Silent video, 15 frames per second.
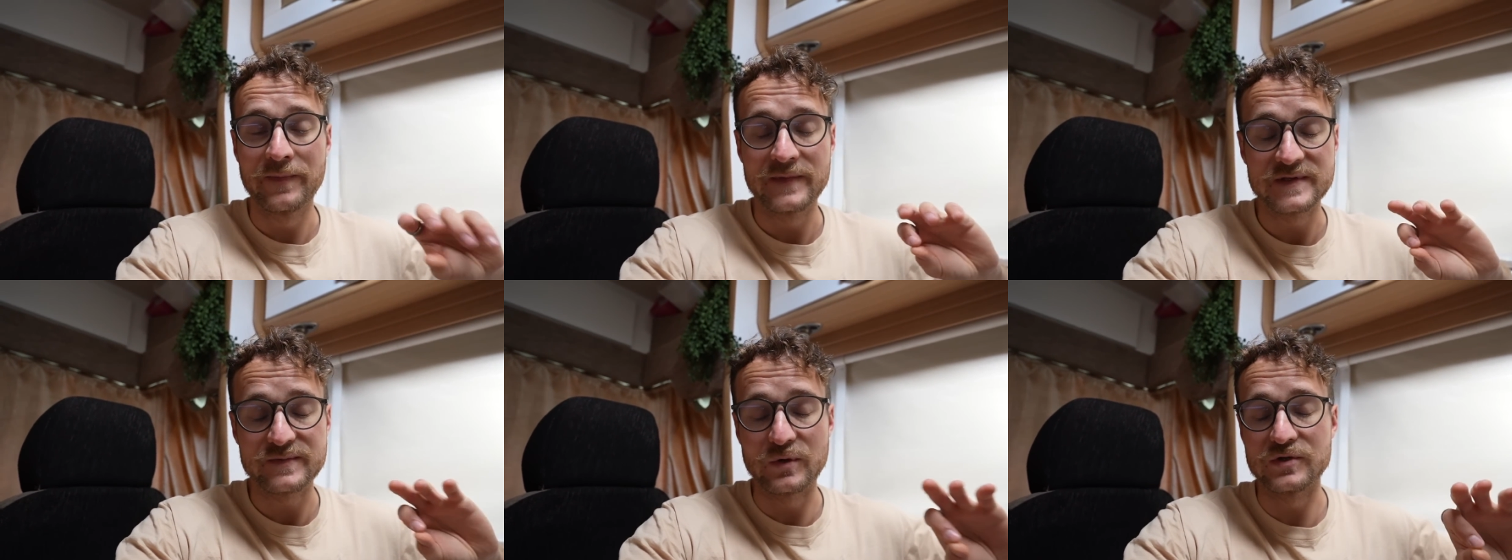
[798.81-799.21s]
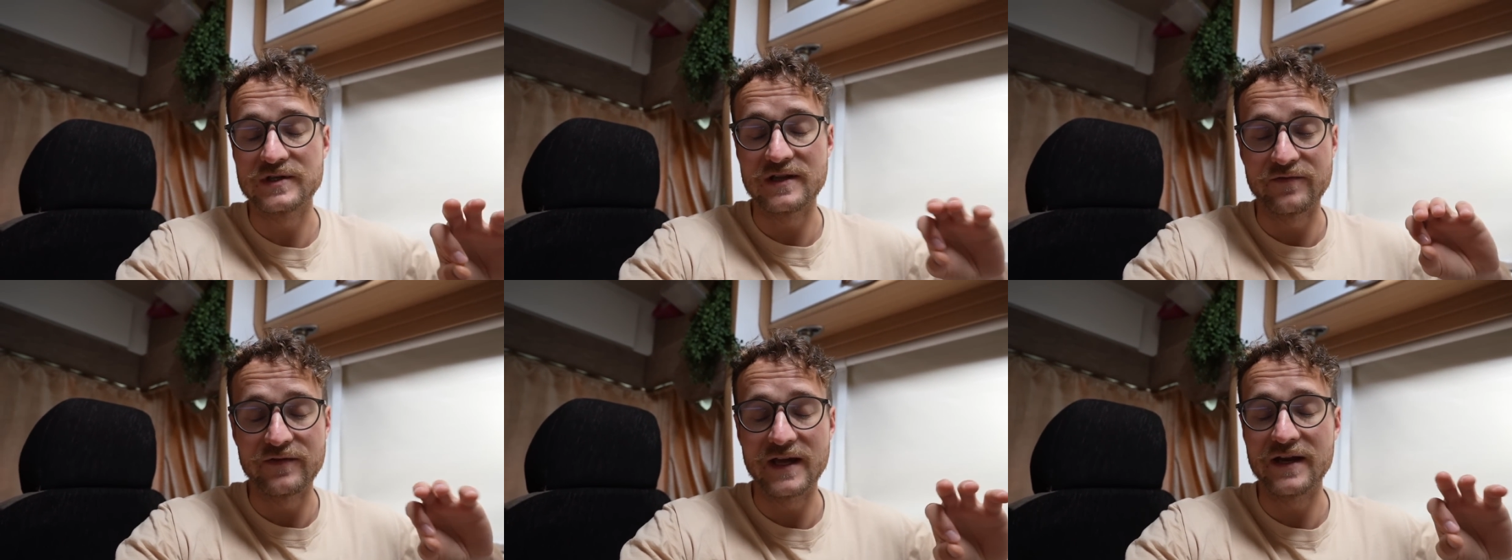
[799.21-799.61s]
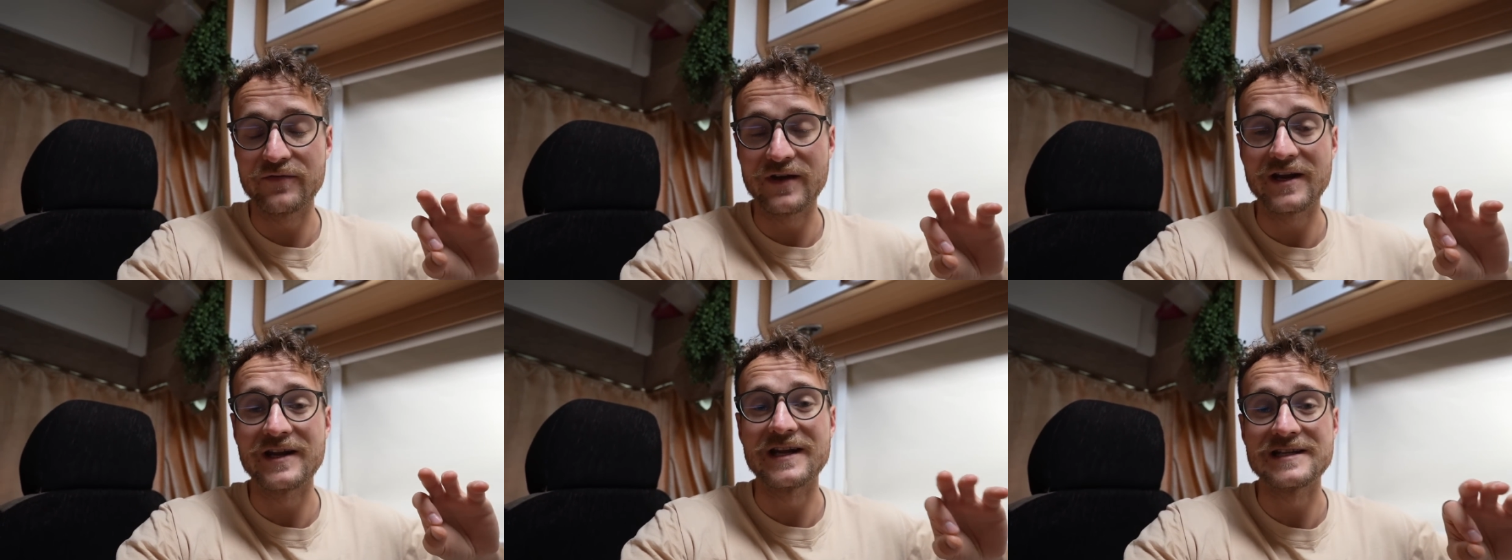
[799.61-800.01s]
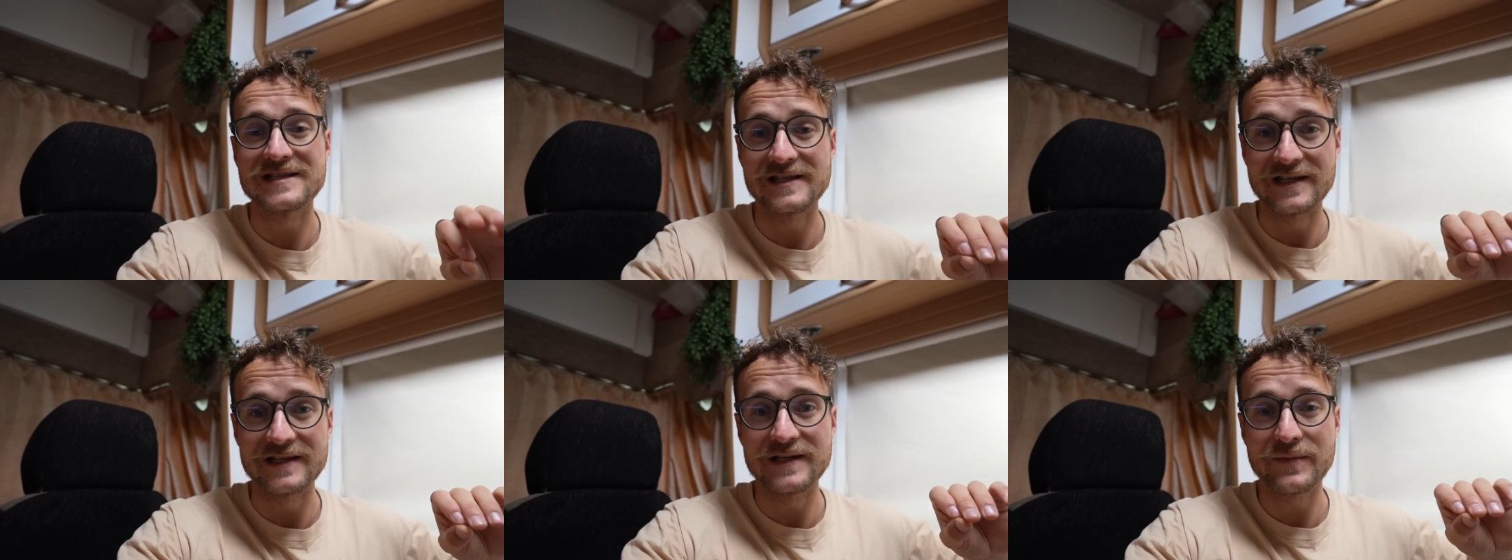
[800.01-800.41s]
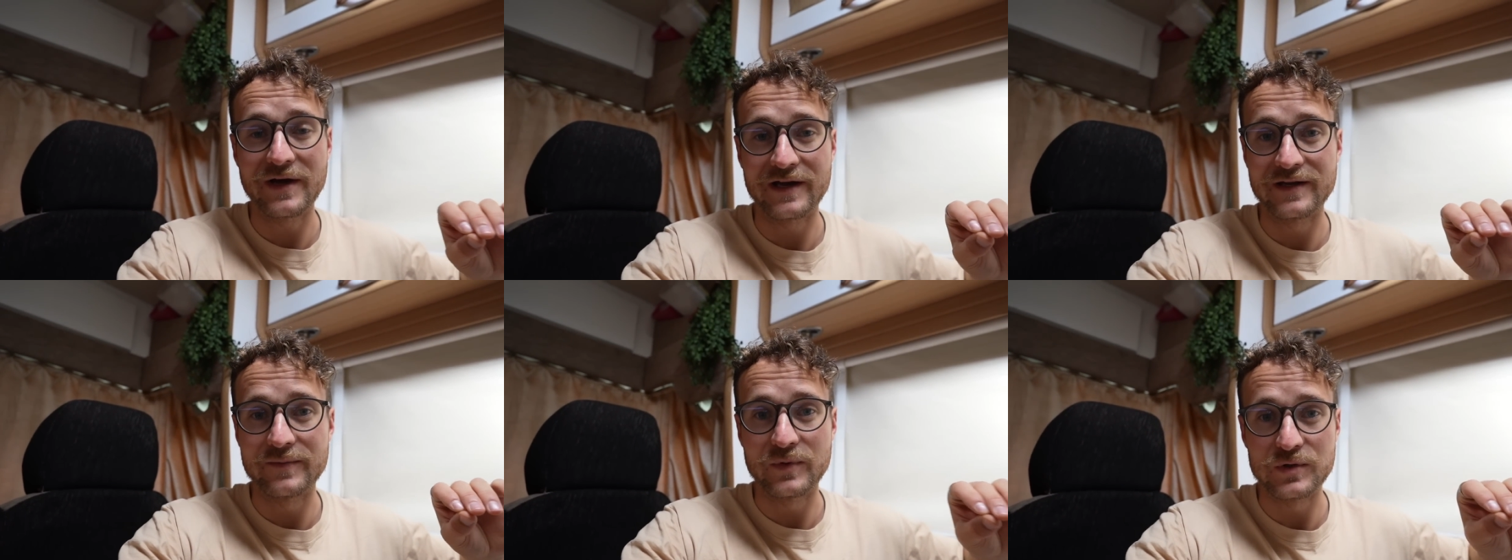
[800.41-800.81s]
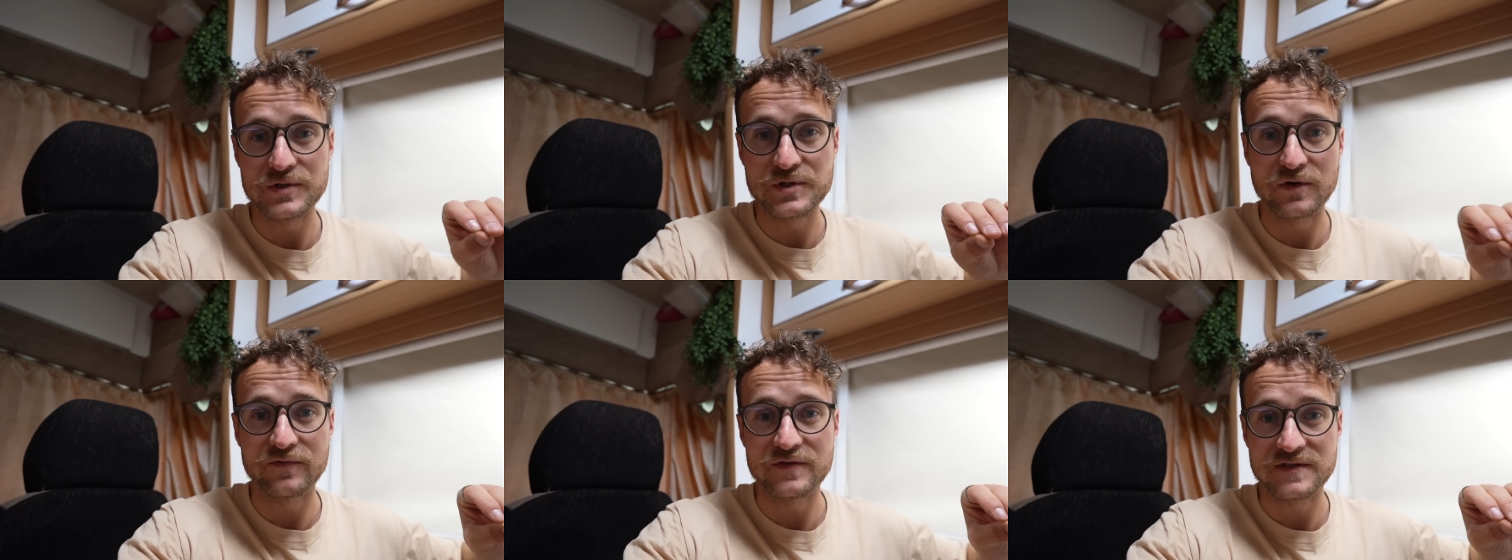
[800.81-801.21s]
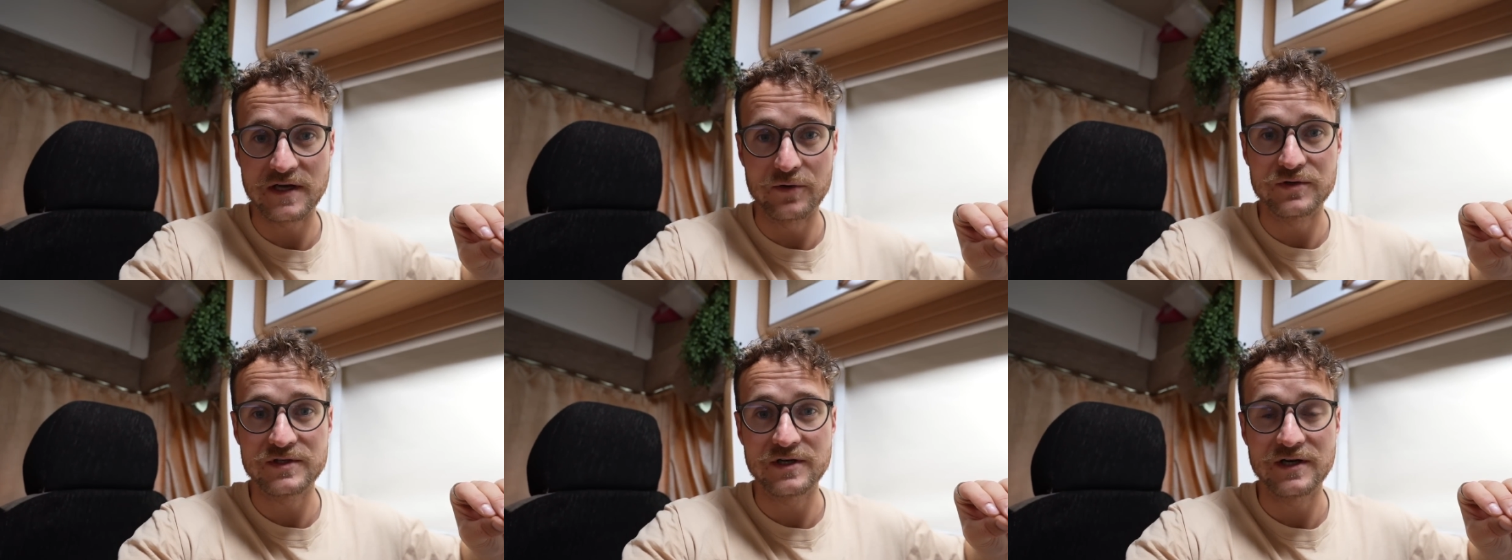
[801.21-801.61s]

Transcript: spoke to the very nice lady behind the post office counter